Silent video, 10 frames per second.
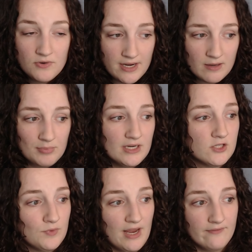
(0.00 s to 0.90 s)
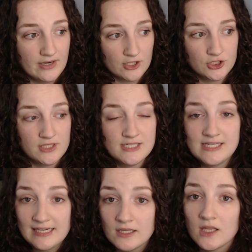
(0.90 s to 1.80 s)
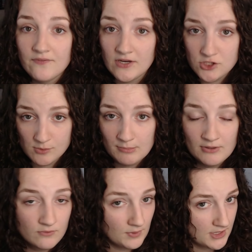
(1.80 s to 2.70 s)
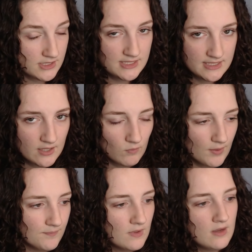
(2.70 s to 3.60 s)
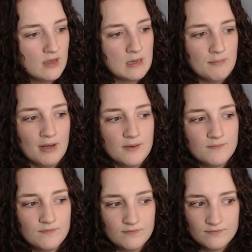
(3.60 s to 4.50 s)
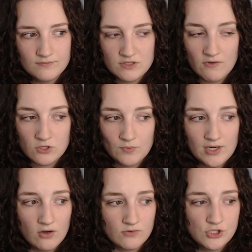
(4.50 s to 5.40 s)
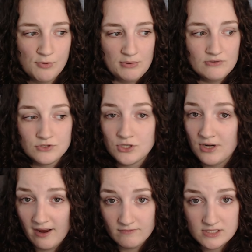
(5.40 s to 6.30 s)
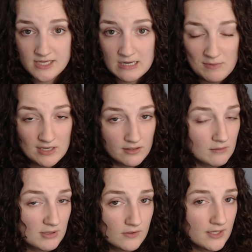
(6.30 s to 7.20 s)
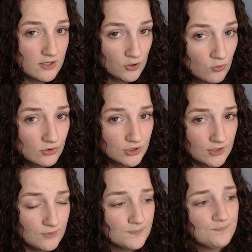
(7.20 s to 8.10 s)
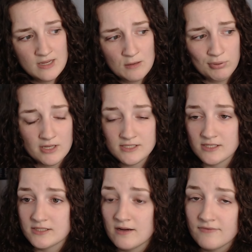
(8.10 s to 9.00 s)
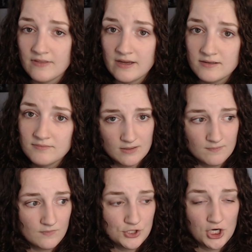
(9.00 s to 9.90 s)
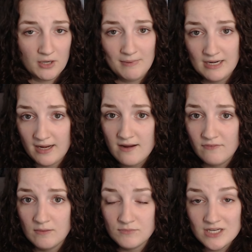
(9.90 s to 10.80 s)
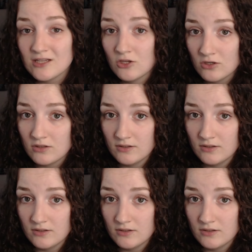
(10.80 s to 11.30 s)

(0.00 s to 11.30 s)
yet, because we haven't actually seen a living super mutant. We did see a dead one. But as far as we know, super mutants could have the same healing ability that ghouls do. Plus, the stuff that the Chicken Man gave him did look